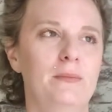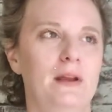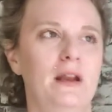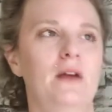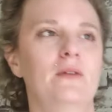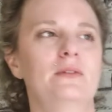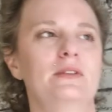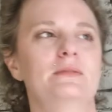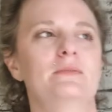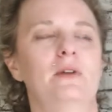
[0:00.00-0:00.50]
but
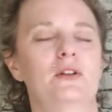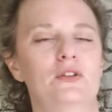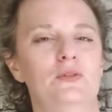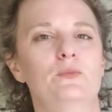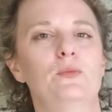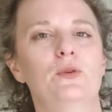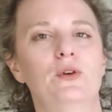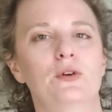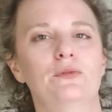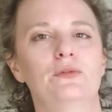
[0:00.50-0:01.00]
I was
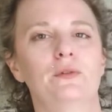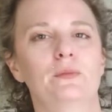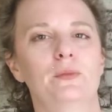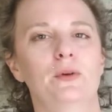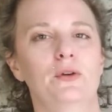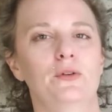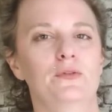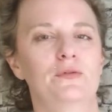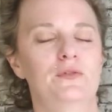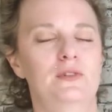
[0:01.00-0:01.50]
much more
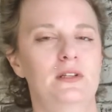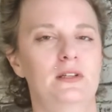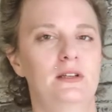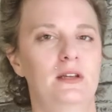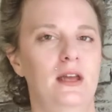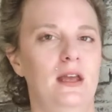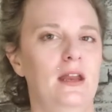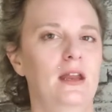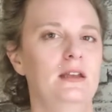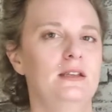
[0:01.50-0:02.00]
removed
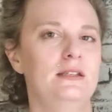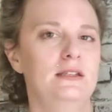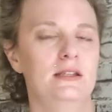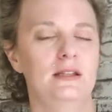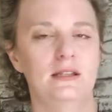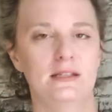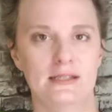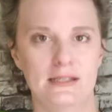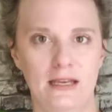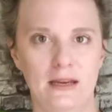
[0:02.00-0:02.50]
and I
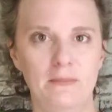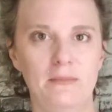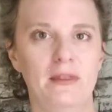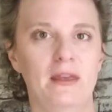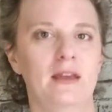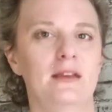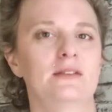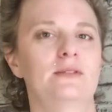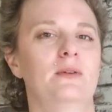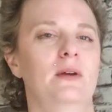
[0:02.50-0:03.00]
did the same
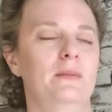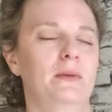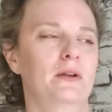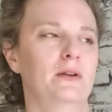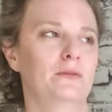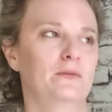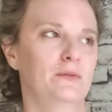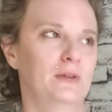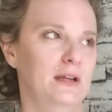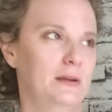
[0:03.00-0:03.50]
thing. So I'm
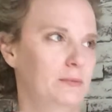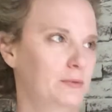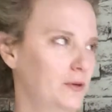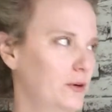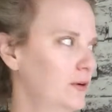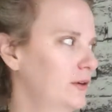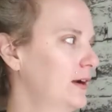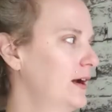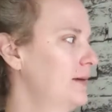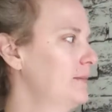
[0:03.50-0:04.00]
going to
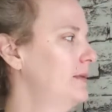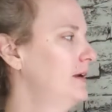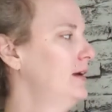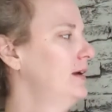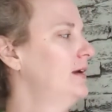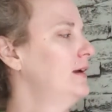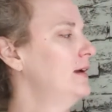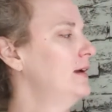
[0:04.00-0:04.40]
reprogram.